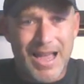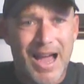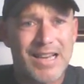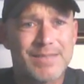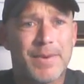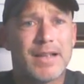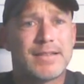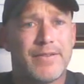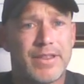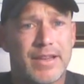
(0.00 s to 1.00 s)
hot
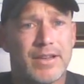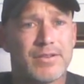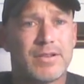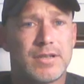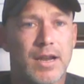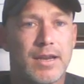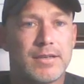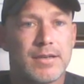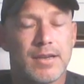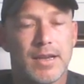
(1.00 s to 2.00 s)
spots and everything else
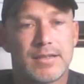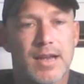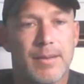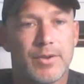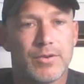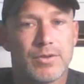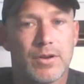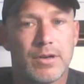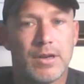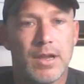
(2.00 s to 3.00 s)
change as time goes
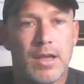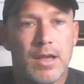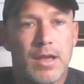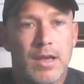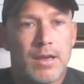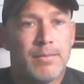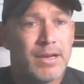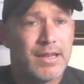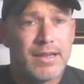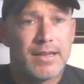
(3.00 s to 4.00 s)
on.
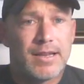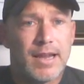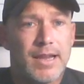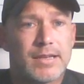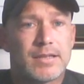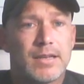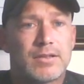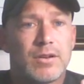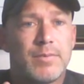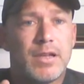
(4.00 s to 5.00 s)
But at the end of the day,
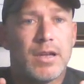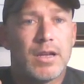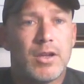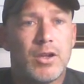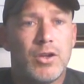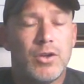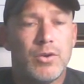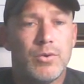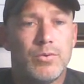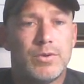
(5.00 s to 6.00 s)
it's going to be a
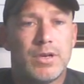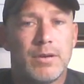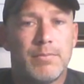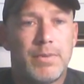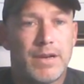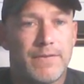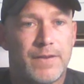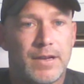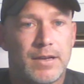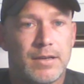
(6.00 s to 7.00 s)
huge
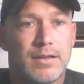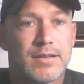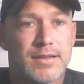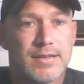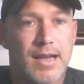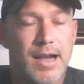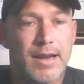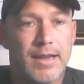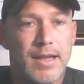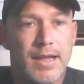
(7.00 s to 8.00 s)
benefit to
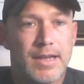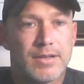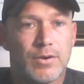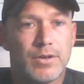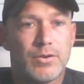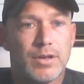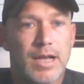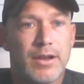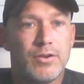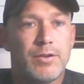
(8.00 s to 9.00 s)
society. It's going to
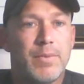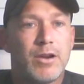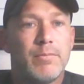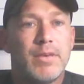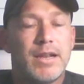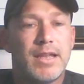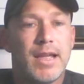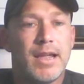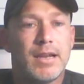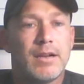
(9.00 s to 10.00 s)
allow you to better
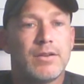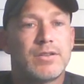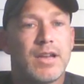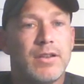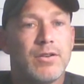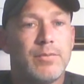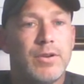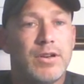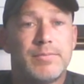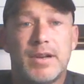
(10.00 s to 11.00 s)
mitigate and understand your
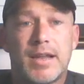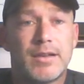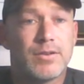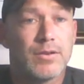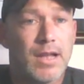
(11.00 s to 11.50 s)
communities, mitigate your